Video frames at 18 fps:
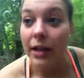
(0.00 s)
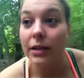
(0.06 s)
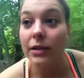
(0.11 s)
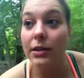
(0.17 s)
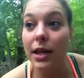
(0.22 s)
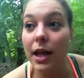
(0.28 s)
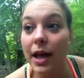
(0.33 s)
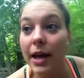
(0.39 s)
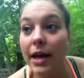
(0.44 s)

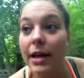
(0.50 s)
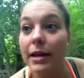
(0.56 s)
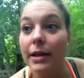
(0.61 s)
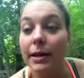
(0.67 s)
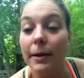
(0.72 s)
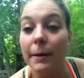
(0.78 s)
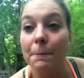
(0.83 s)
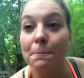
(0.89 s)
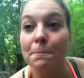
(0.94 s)

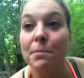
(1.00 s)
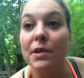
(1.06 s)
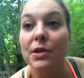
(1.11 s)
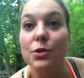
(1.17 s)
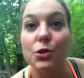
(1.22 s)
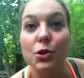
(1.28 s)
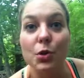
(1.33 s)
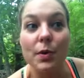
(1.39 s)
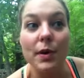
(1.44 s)
like
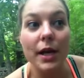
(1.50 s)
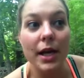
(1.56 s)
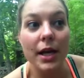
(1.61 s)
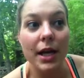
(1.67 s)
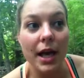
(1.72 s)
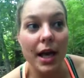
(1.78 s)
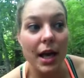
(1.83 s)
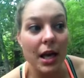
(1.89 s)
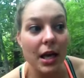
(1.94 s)

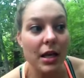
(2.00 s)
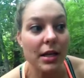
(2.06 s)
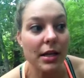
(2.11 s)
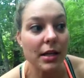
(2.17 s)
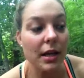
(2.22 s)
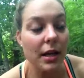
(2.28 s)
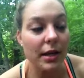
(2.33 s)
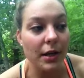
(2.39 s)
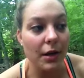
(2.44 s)
doing
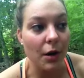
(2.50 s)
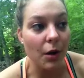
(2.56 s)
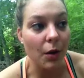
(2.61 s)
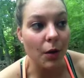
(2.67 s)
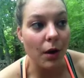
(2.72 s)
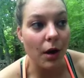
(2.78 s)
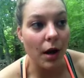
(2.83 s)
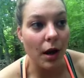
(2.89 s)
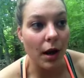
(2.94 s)
a you
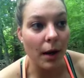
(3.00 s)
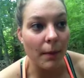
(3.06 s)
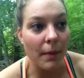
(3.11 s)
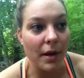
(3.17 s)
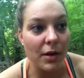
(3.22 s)
know um,